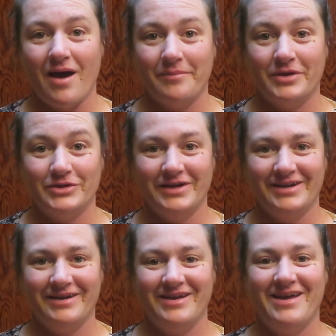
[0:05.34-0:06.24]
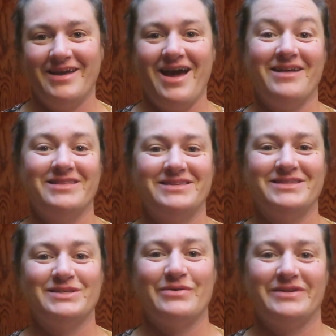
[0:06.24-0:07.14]
I'm Katrina, and this
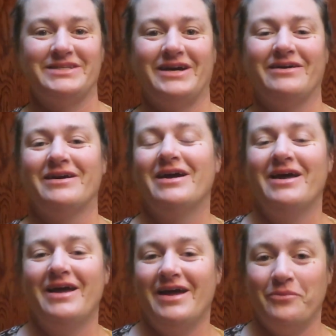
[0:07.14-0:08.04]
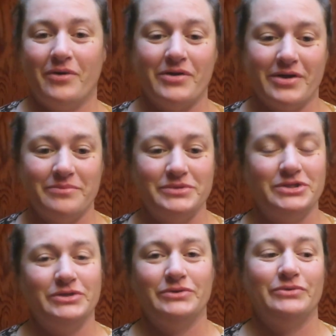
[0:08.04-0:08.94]
is Sew and Tare. Welcome
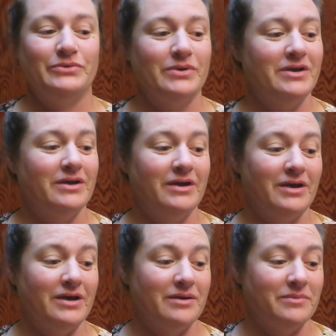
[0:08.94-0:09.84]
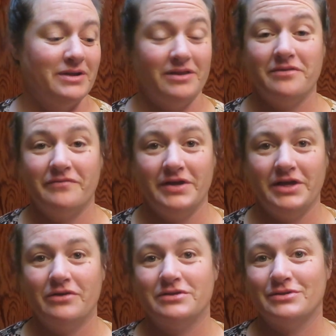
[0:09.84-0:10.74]
to another
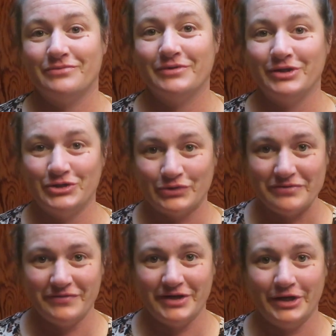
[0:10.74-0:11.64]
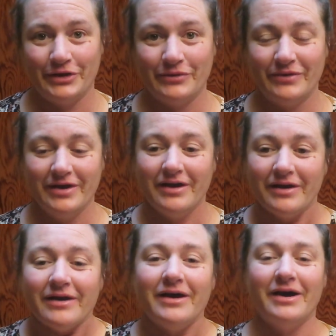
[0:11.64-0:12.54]
video. This is a really short video,
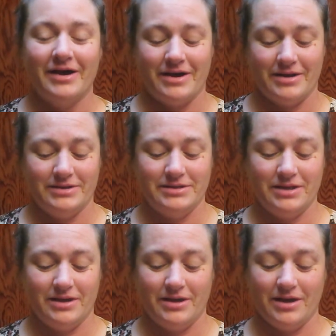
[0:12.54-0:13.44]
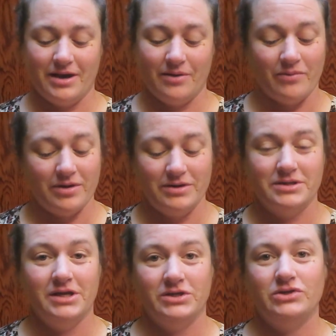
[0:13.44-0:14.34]
and I wanted
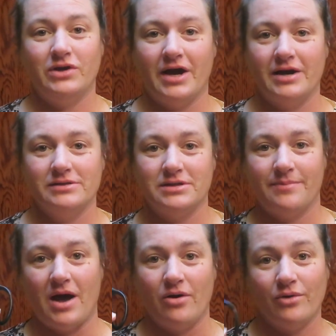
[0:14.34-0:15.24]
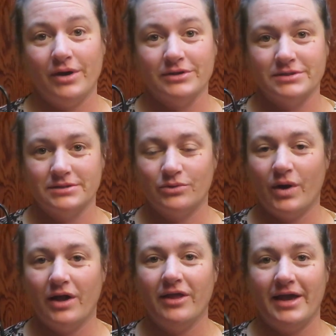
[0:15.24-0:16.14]
to teach you guys about
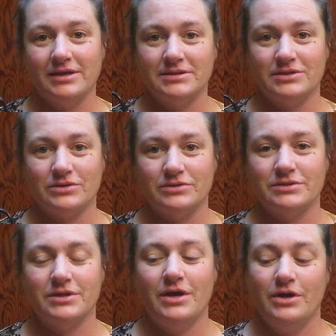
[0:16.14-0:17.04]
quail egg scissors.